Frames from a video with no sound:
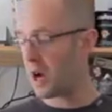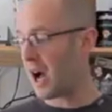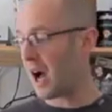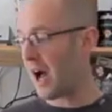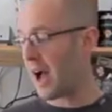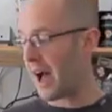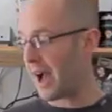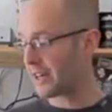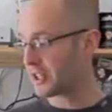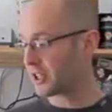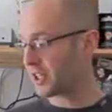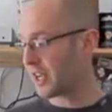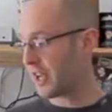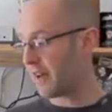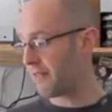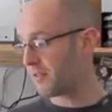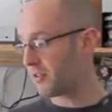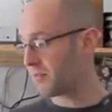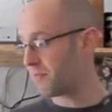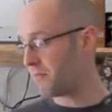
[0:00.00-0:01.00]
I actually
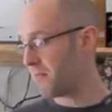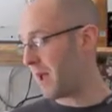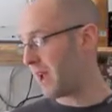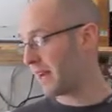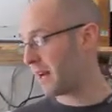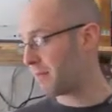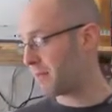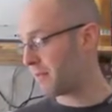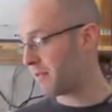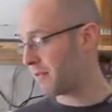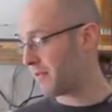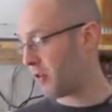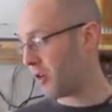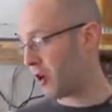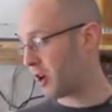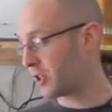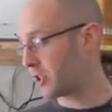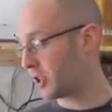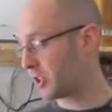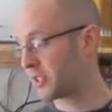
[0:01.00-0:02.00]
have made it
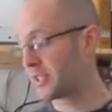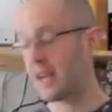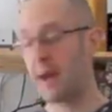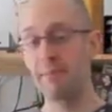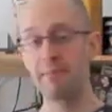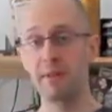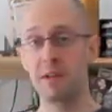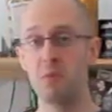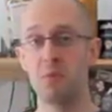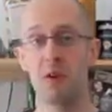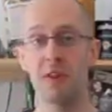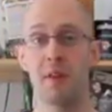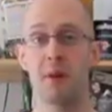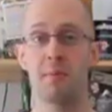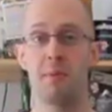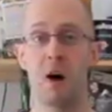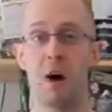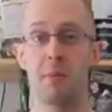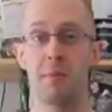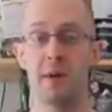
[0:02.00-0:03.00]
before, just kept it with the
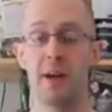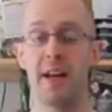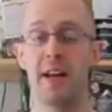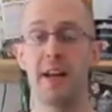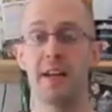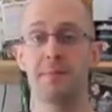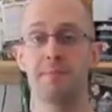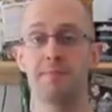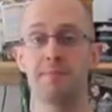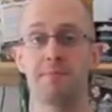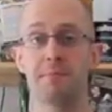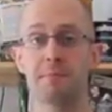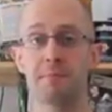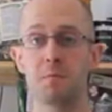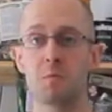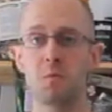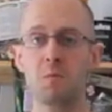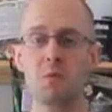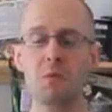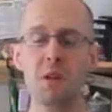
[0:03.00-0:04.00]
pulp in it.
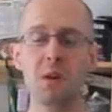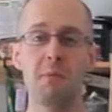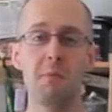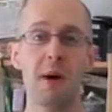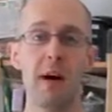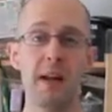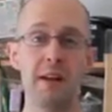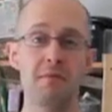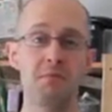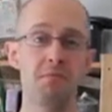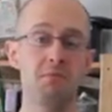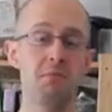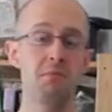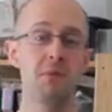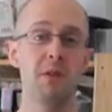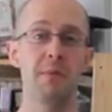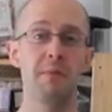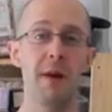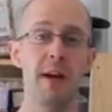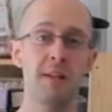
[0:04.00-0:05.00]
But
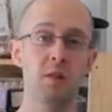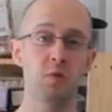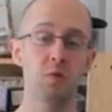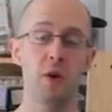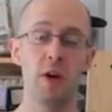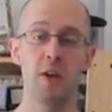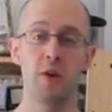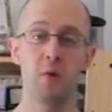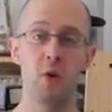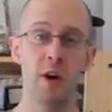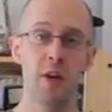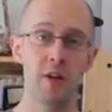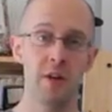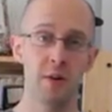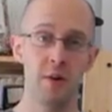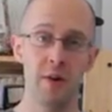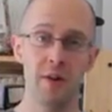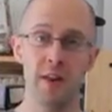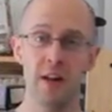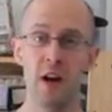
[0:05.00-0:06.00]
depends what you want to
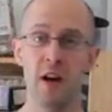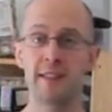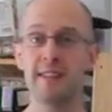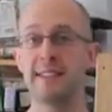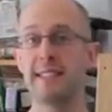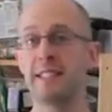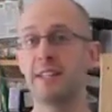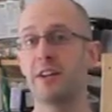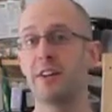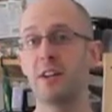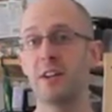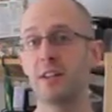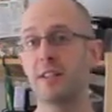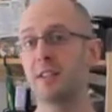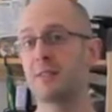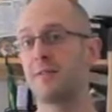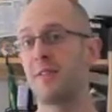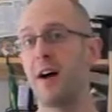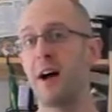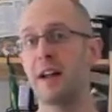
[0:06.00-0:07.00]
do with it. On cereal
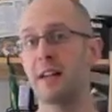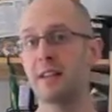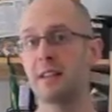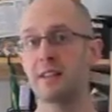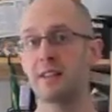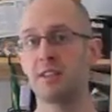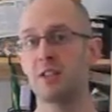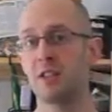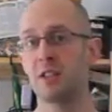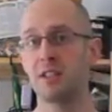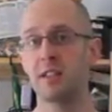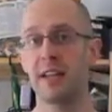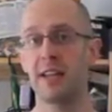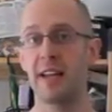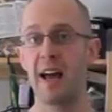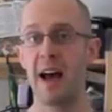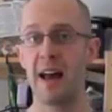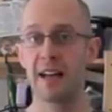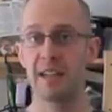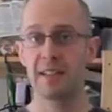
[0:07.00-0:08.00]
it's fine because it's just like
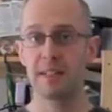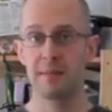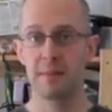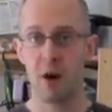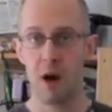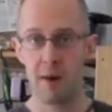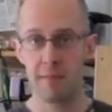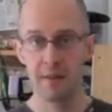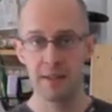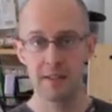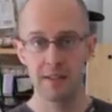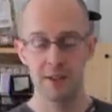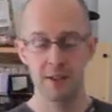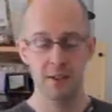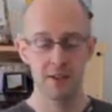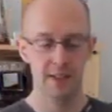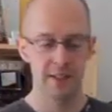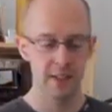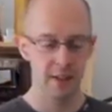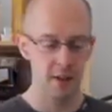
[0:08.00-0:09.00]
adding some almonds to
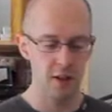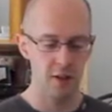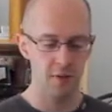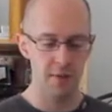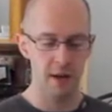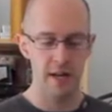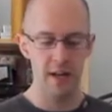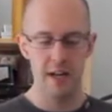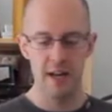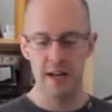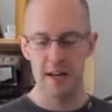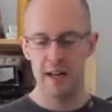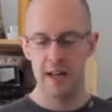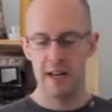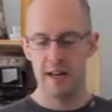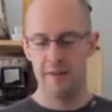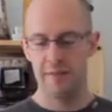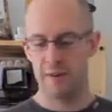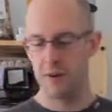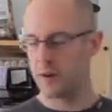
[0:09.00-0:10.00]
your cereal, but
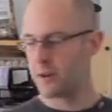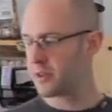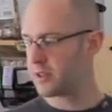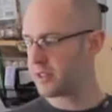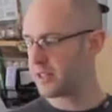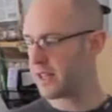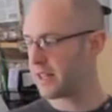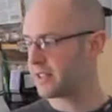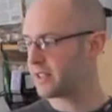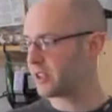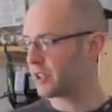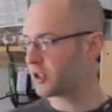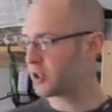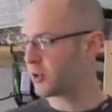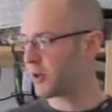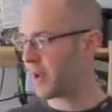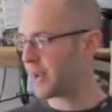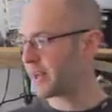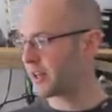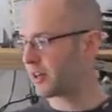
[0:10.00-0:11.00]
if you're using it to
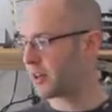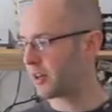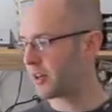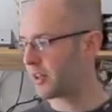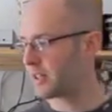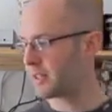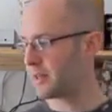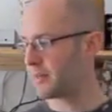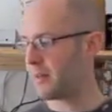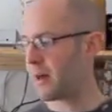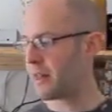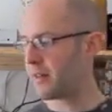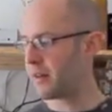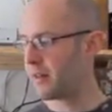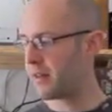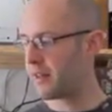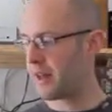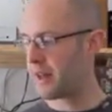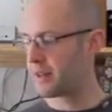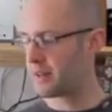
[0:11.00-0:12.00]
drink or in some other
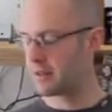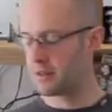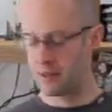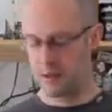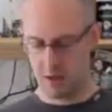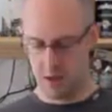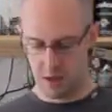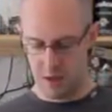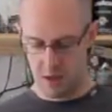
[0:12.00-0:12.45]
things,